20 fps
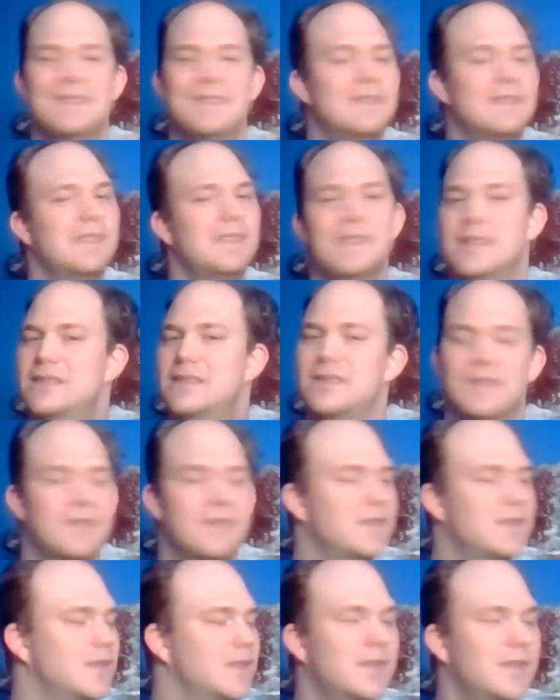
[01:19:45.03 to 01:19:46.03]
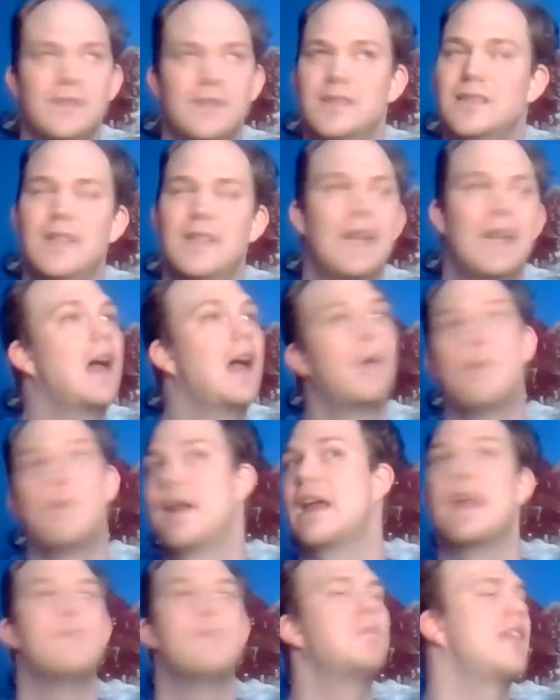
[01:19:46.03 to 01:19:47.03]
Mm. But
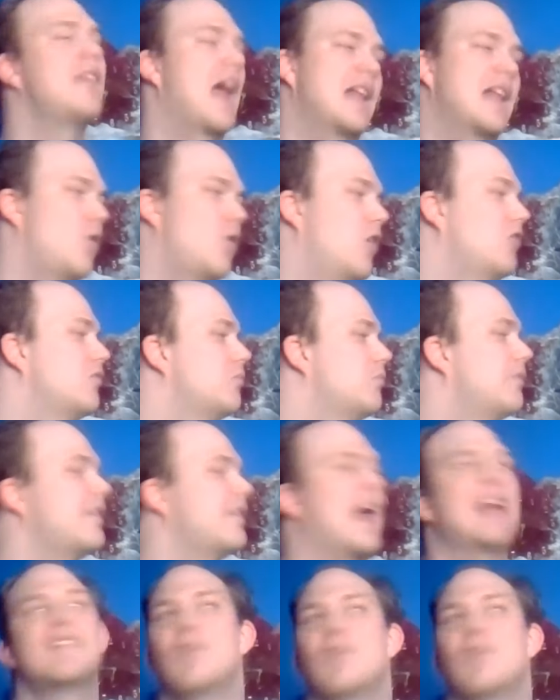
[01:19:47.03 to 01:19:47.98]
again, but that's all, but that's